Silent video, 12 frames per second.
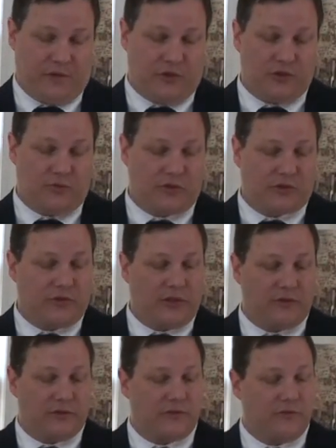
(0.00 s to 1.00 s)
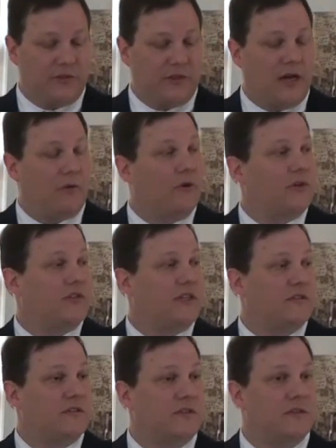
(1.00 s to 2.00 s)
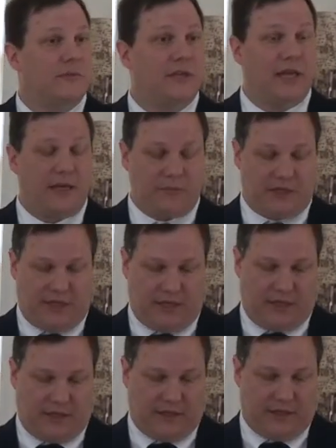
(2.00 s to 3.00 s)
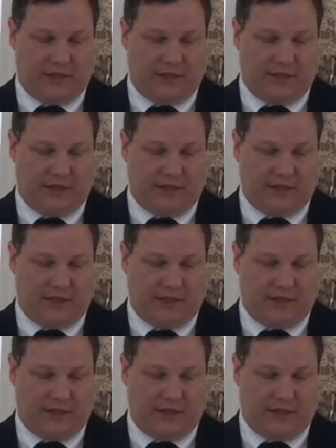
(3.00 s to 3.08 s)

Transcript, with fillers: the Jewish leaders who did not want Jesus to be named king.